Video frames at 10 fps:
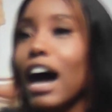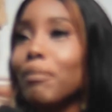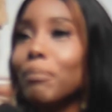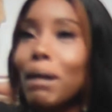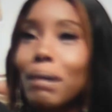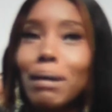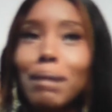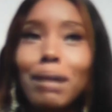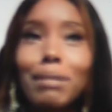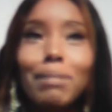And blah, blah,
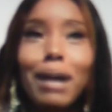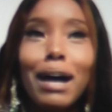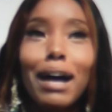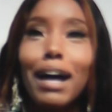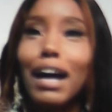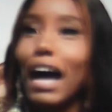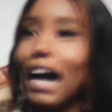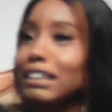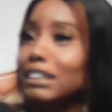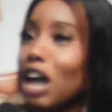blah, blah, blah, blah.
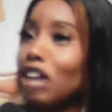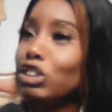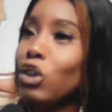And you're